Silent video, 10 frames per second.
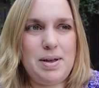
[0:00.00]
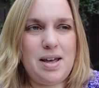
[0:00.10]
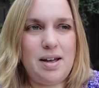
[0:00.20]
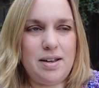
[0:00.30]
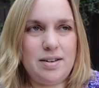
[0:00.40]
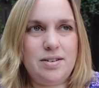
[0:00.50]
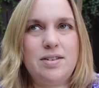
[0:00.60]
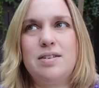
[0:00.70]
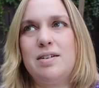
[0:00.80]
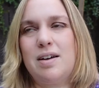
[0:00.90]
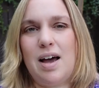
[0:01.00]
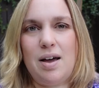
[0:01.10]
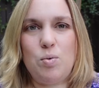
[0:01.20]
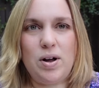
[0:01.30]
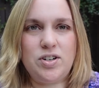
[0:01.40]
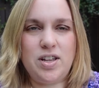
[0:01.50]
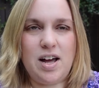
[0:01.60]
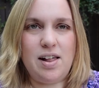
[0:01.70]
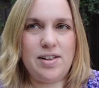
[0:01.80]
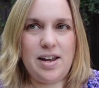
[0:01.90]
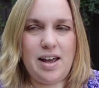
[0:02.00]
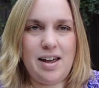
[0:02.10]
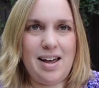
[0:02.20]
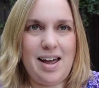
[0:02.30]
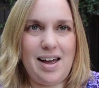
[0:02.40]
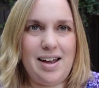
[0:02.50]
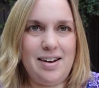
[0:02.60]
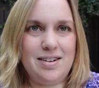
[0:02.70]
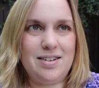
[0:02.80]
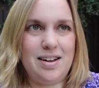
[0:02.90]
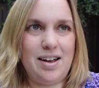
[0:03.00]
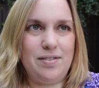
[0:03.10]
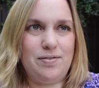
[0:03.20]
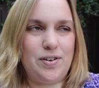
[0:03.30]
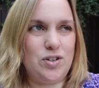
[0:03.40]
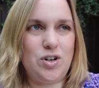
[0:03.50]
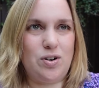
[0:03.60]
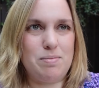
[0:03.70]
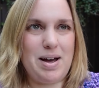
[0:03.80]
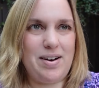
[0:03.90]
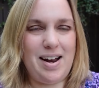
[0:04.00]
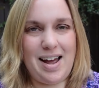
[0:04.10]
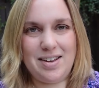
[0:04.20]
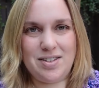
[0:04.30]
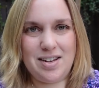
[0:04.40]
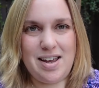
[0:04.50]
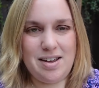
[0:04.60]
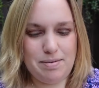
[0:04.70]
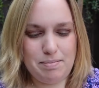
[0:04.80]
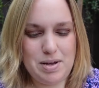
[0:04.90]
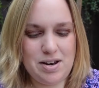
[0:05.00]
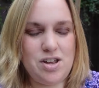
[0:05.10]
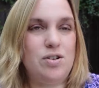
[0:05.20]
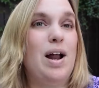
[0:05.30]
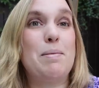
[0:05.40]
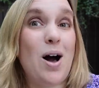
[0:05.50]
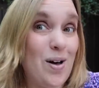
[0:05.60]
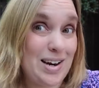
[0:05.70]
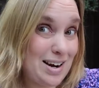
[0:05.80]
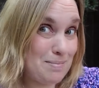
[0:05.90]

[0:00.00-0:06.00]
because I watched The Holiday and have first heard about it as a meet cute, I'm calling it a